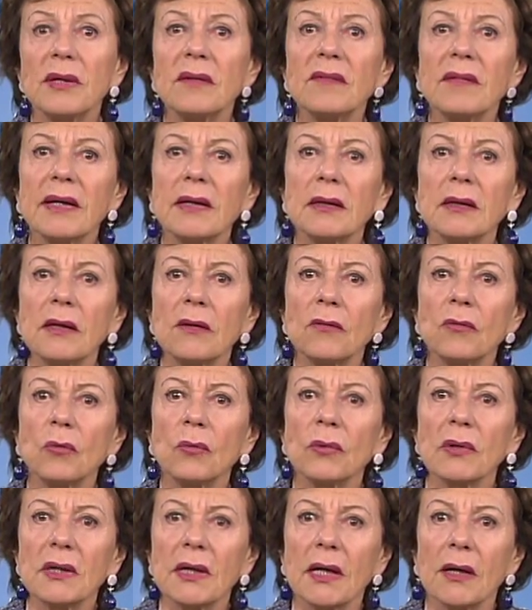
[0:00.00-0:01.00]
be taken
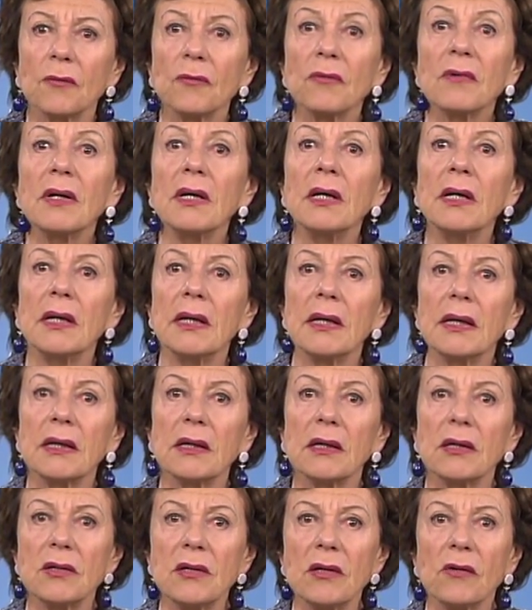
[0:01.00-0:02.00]
into account
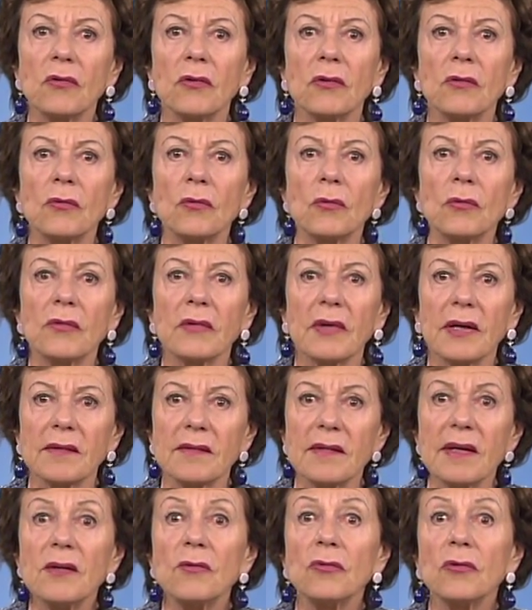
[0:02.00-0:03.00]
in addition to
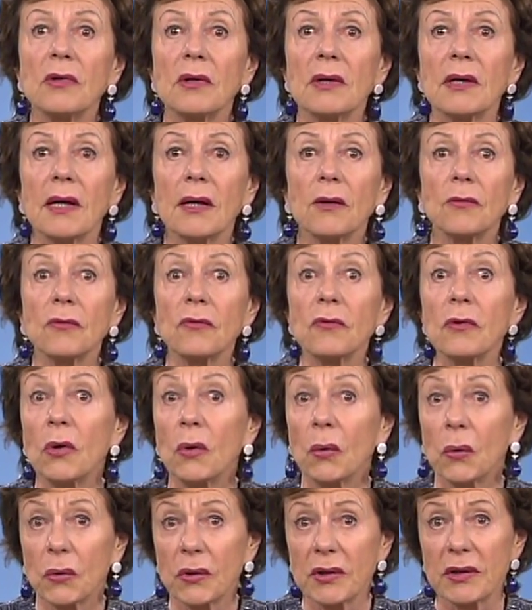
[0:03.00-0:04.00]
citation counts
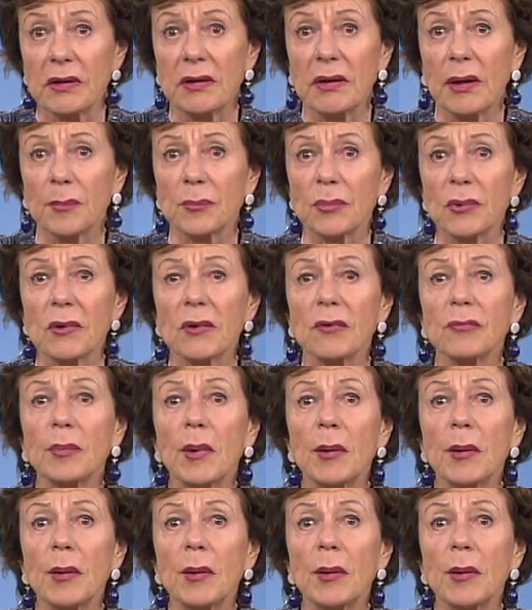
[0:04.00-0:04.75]
or the number of